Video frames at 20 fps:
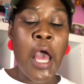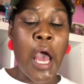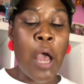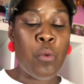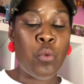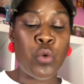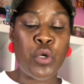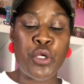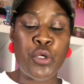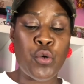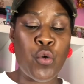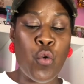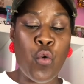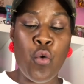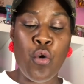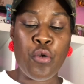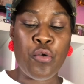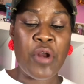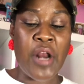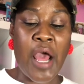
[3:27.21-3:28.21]
I wouldn't
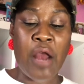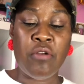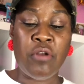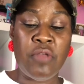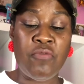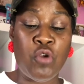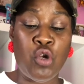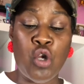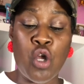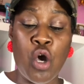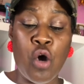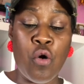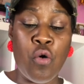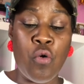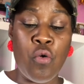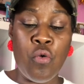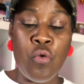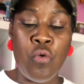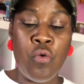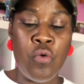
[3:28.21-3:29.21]
order it. I don't even
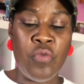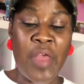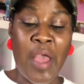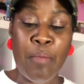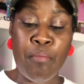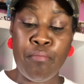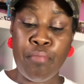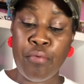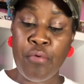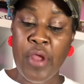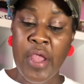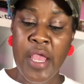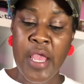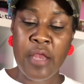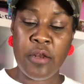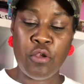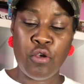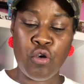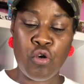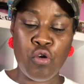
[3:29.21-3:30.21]
know that
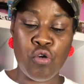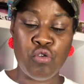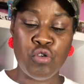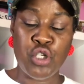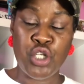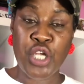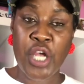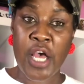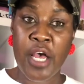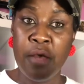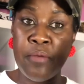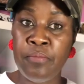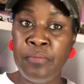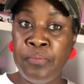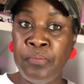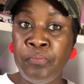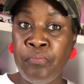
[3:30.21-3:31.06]
brand, Curl Shop.